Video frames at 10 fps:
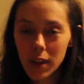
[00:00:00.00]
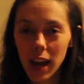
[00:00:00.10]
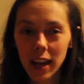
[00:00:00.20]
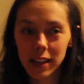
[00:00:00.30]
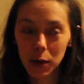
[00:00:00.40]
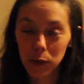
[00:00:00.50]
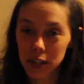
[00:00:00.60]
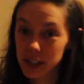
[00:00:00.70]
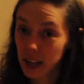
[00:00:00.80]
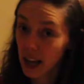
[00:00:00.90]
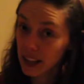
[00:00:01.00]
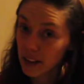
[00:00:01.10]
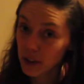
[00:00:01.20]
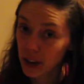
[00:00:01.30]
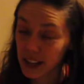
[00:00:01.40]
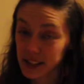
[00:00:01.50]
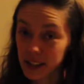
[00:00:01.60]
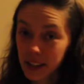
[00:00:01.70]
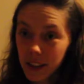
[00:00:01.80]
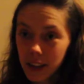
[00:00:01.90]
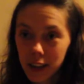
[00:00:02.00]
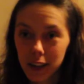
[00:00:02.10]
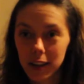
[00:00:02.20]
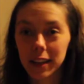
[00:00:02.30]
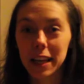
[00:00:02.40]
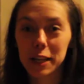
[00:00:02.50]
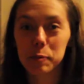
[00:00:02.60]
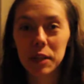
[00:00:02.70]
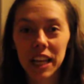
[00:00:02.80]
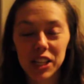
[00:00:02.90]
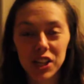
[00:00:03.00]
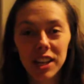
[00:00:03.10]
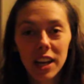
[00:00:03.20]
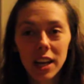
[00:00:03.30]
and I wanted to kind of give you guys an explanation.